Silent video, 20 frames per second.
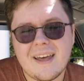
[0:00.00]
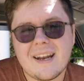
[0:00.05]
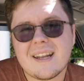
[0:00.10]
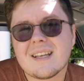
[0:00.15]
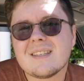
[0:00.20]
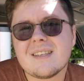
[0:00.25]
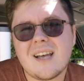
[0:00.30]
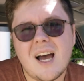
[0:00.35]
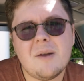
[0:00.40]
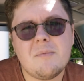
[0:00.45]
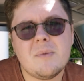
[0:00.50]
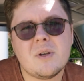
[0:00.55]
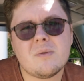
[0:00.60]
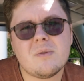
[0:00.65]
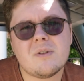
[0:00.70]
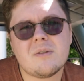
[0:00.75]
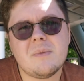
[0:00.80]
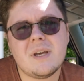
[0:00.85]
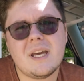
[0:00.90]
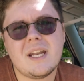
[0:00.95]
that excitement
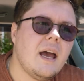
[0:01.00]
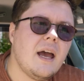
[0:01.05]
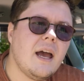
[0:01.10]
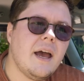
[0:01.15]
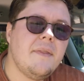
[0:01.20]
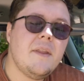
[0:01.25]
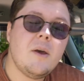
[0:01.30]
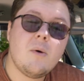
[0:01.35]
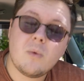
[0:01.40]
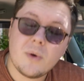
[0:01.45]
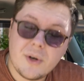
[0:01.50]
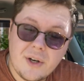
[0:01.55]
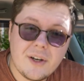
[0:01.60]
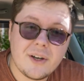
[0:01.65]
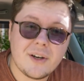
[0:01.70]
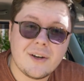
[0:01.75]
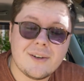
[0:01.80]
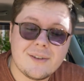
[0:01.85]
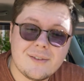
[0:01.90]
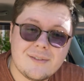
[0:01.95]
with me. And there
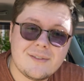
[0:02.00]
were.